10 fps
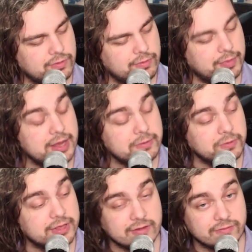But
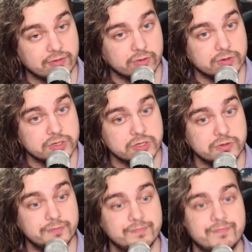without further
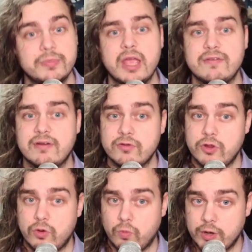ado, if ever
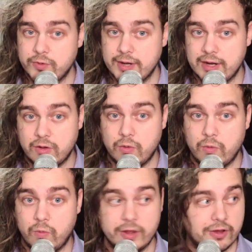you're wondering
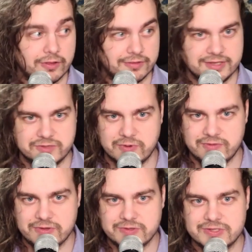what all of these
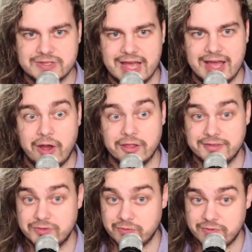previews, all
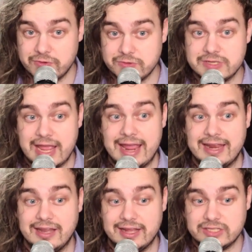these reviews
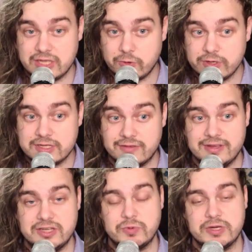and like summaries of
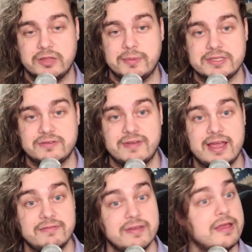each particular best of
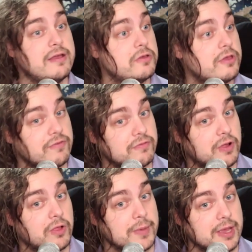five, if you
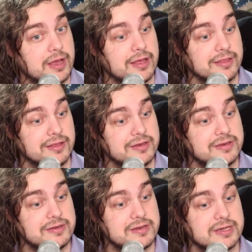follow me on the
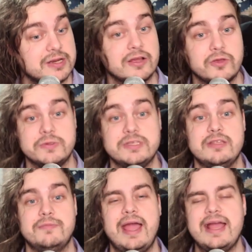TikTok, you'll see
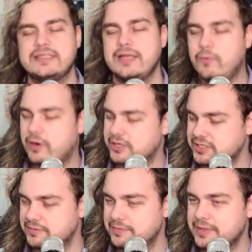them as I watch
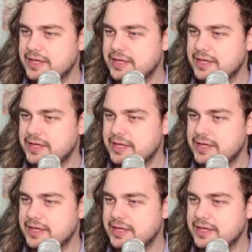them